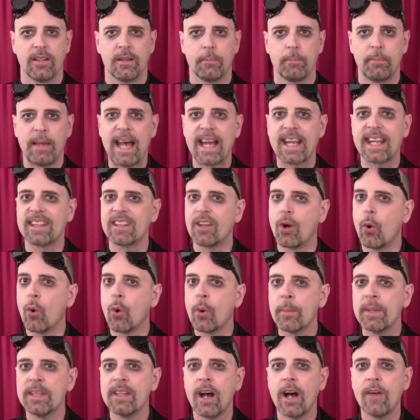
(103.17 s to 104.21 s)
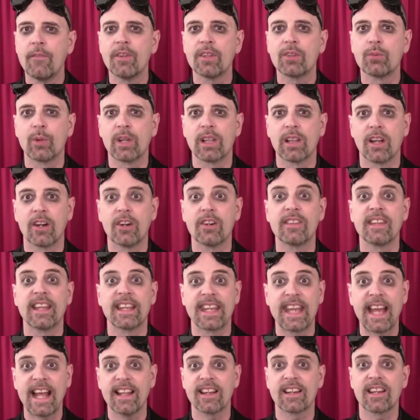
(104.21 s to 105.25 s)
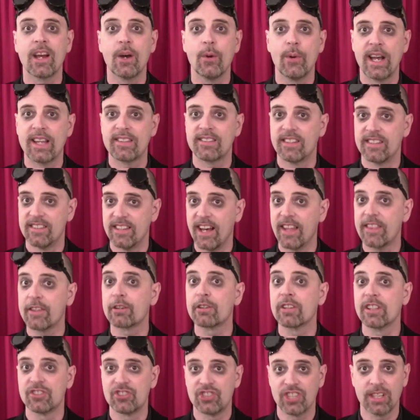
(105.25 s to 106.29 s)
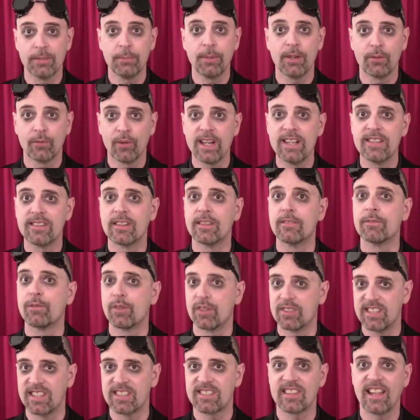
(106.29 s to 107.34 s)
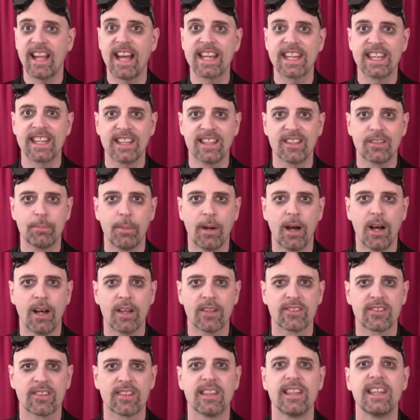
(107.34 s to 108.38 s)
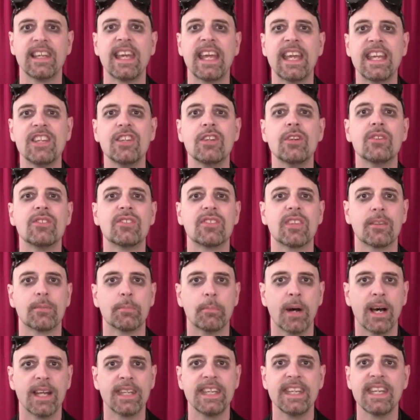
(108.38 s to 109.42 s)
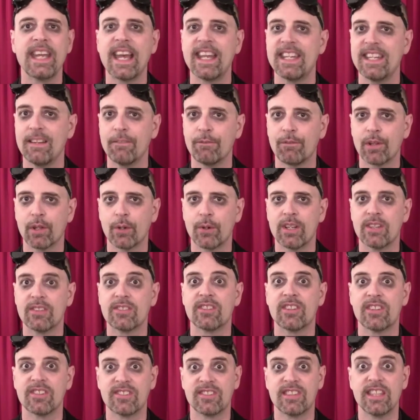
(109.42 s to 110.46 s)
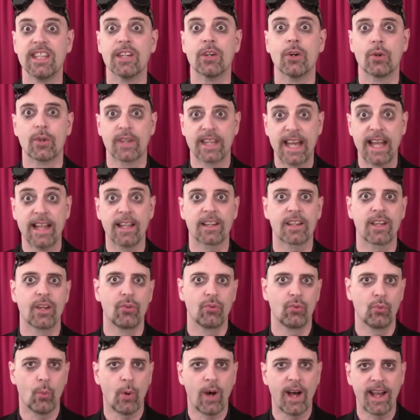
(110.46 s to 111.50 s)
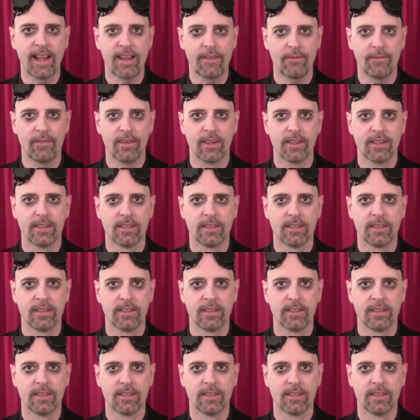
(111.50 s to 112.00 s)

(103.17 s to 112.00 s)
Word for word: Back at the Ormond office, we learn that Gallico has another legitimate reason for disliking his boss. He used his money and influence to steal Gallico's wife.